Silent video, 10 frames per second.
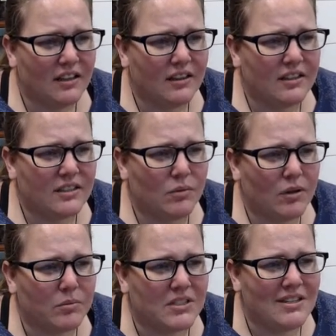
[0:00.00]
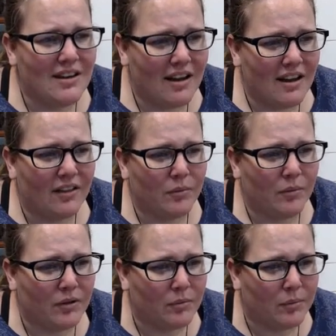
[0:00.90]
This weather was not on the
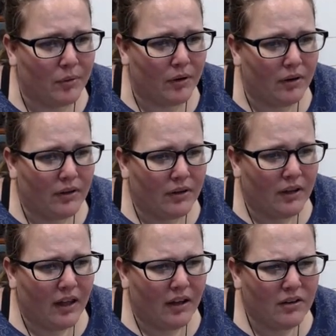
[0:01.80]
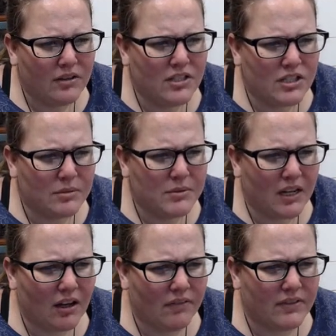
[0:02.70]
weather report. How could the ship take
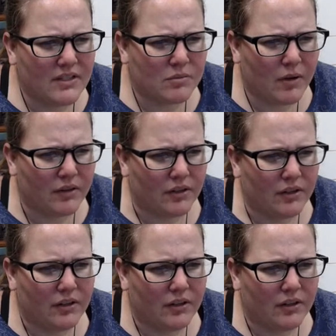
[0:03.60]
off in this weather?